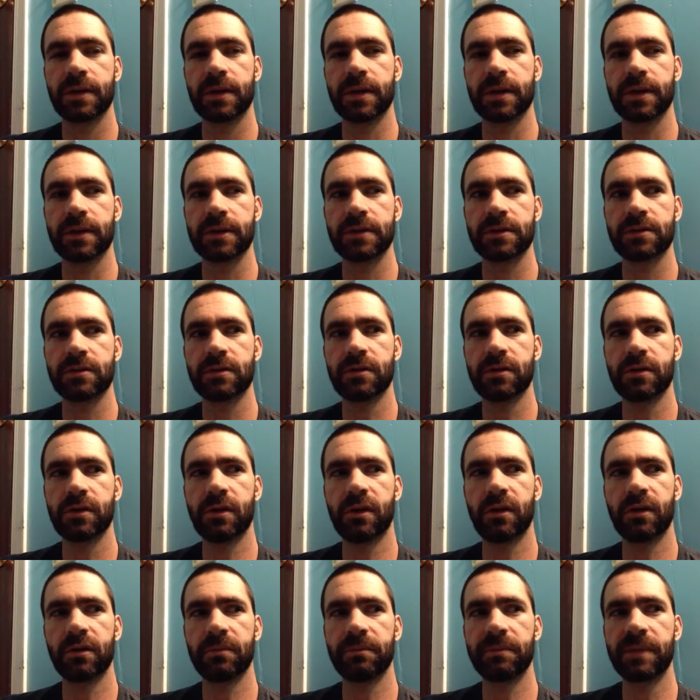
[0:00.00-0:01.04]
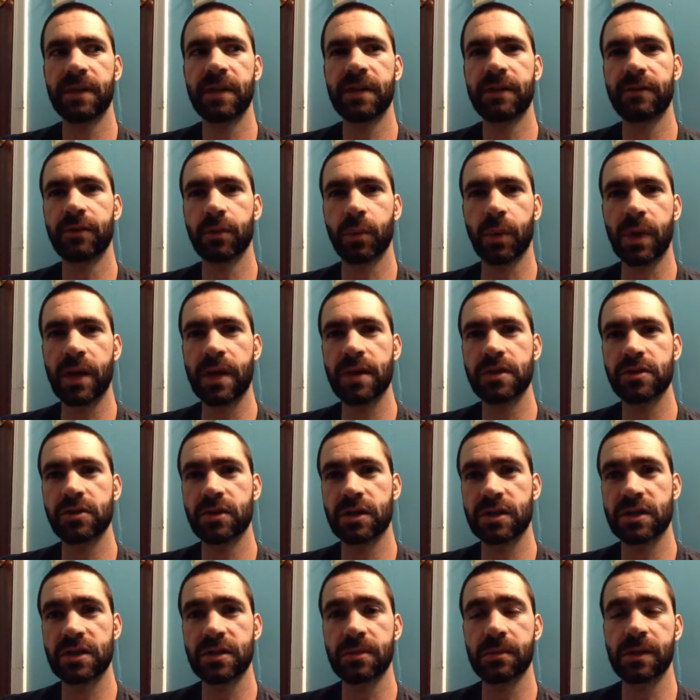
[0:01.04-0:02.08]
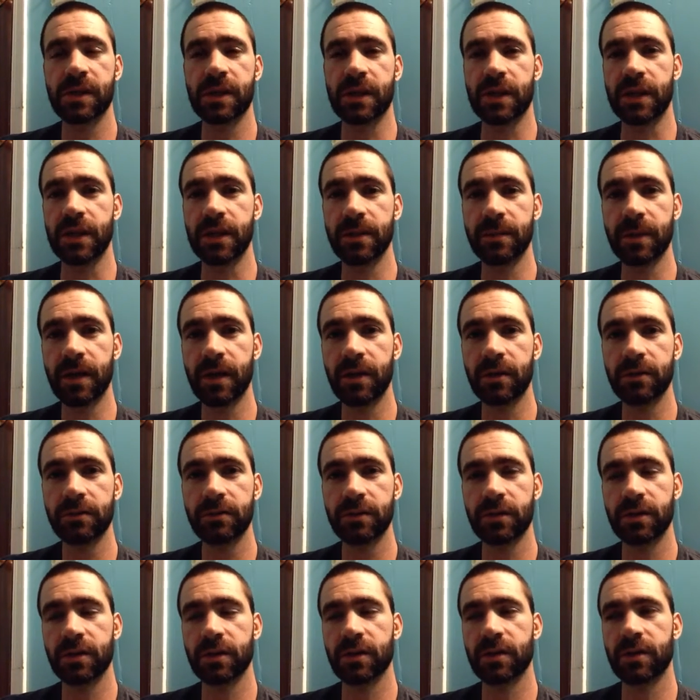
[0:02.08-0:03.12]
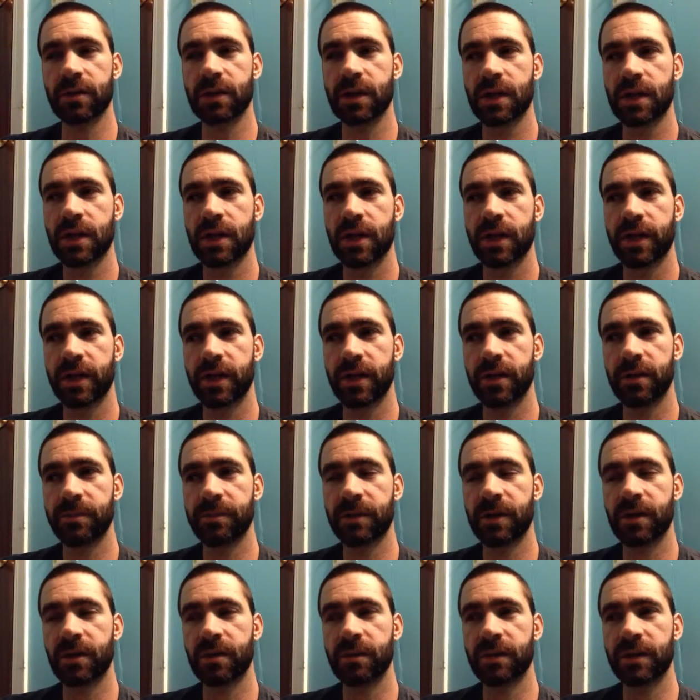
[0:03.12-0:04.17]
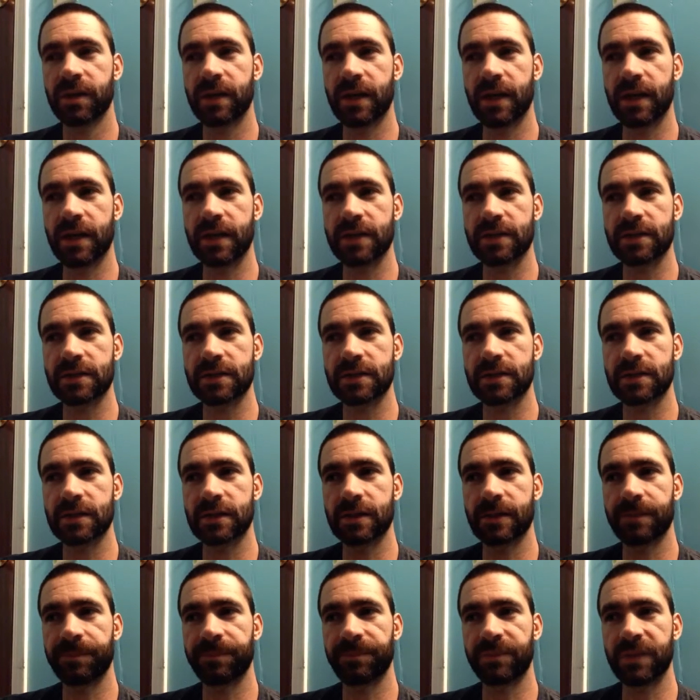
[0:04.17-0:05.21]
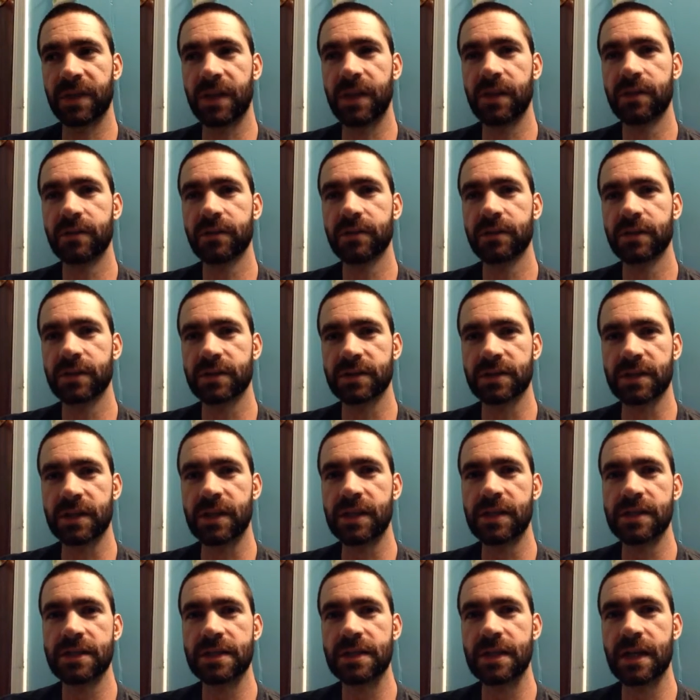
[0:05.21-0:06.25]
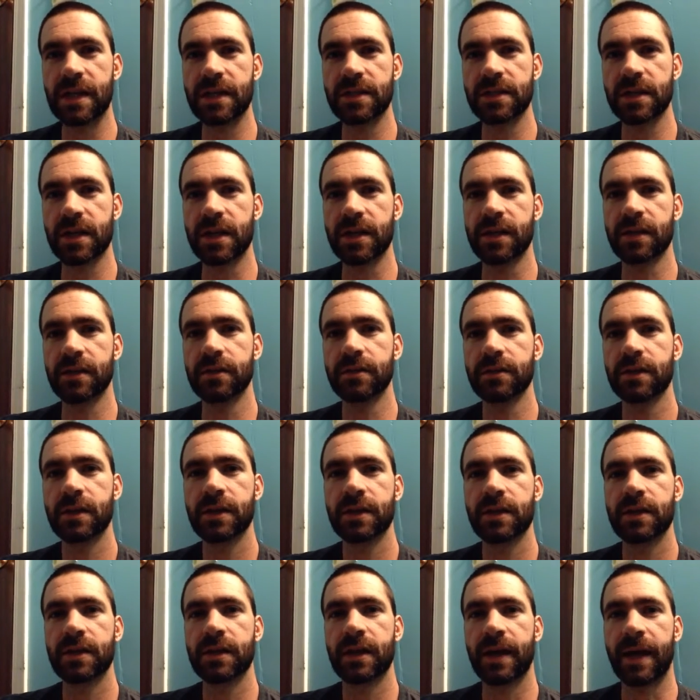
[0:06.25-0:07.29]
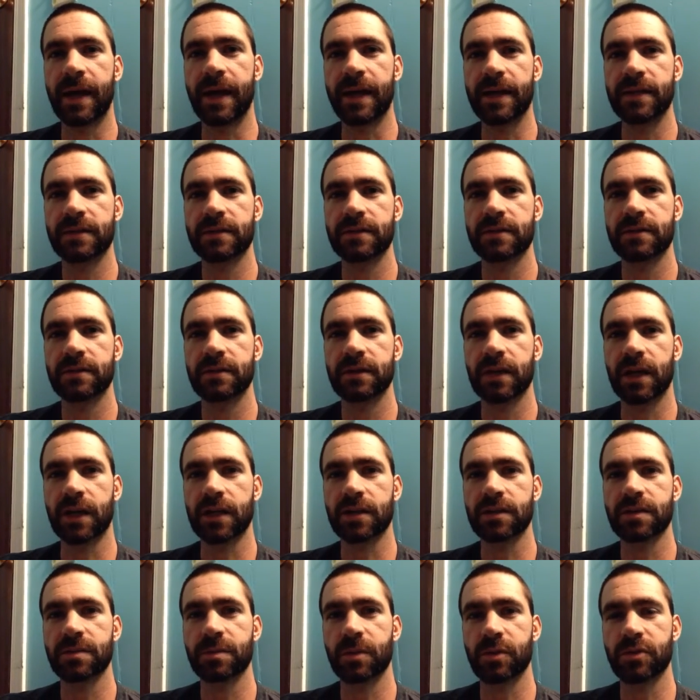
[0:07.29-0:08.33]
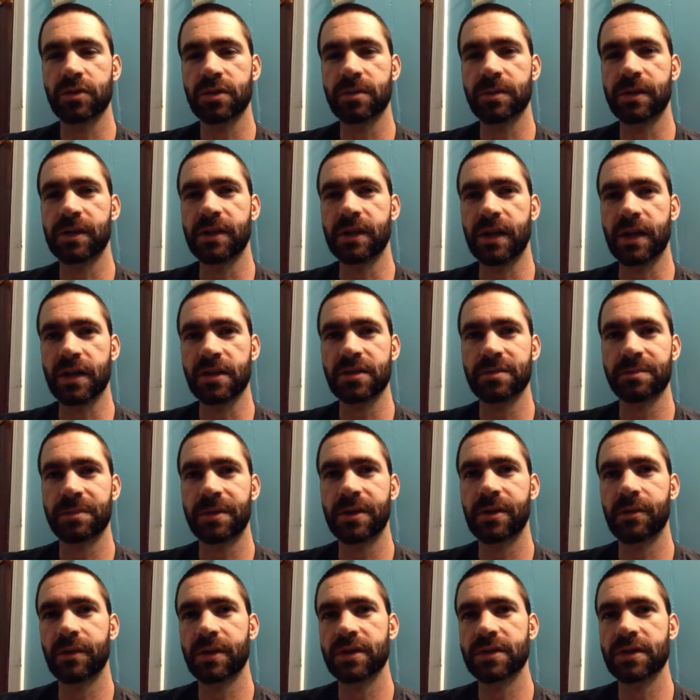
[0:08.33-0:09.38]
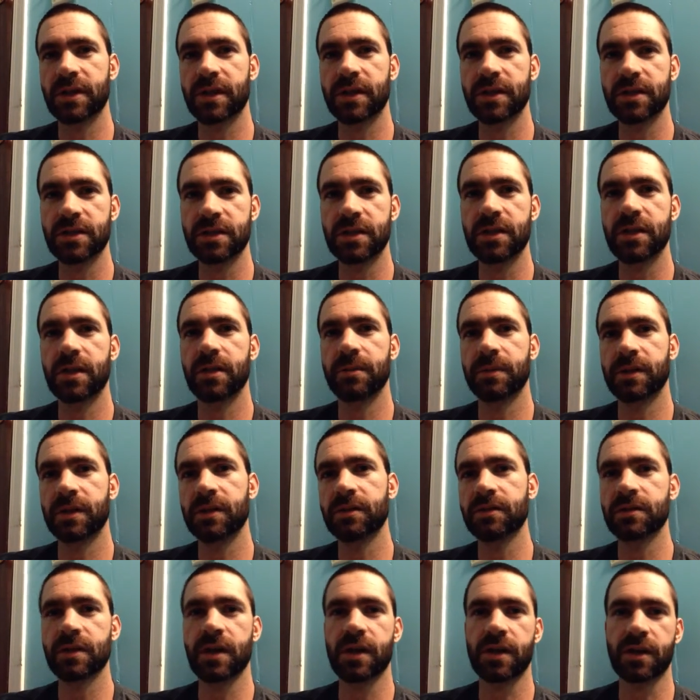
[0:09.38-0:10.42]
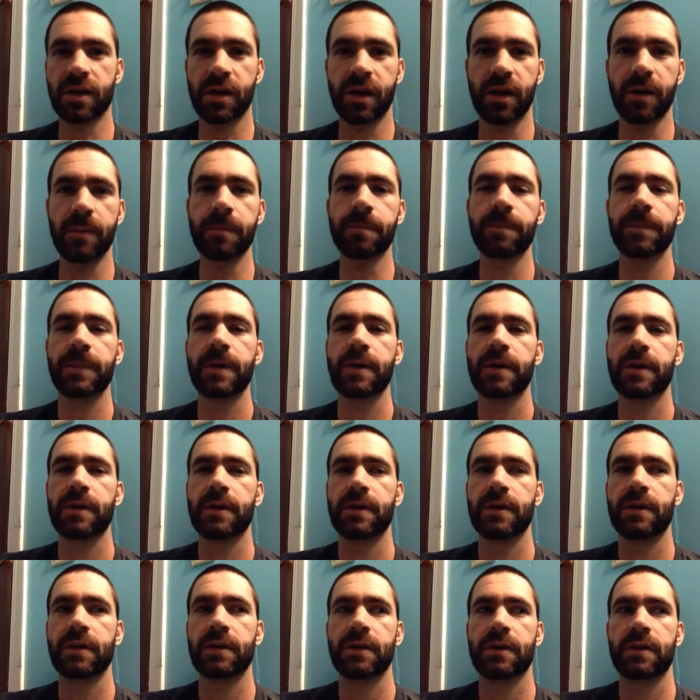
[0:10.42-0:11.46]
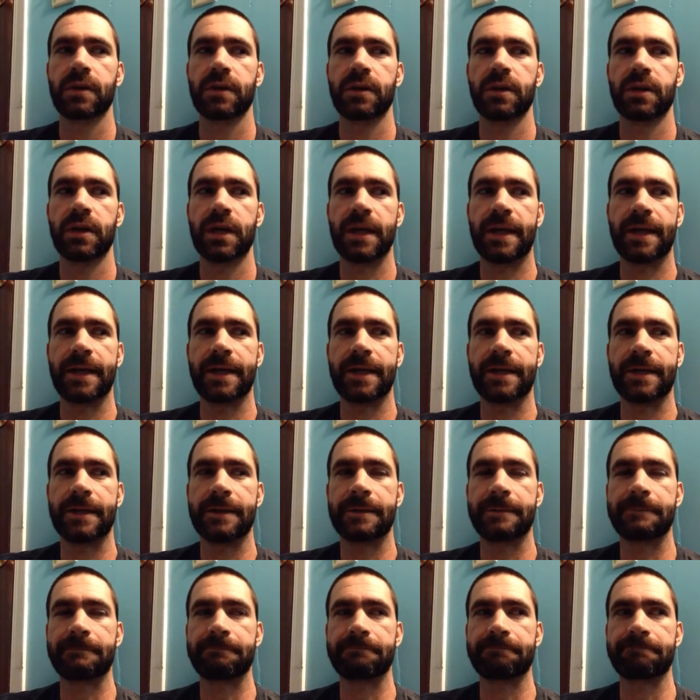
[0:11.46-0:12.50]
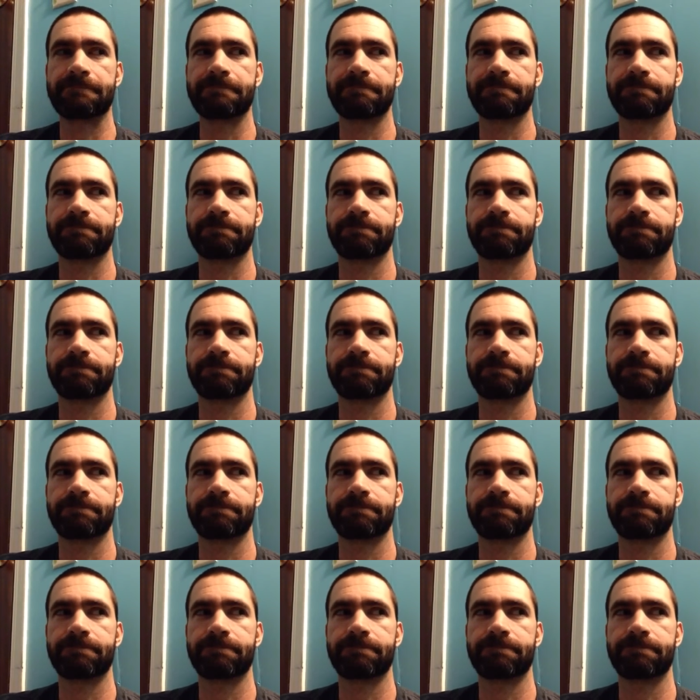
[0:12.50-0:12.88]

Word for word: Uh, so there are many different ways. You can send me an email. You can email me at um, Ethan, it's E T H A N, at Me X P O S I N G M E dot com. And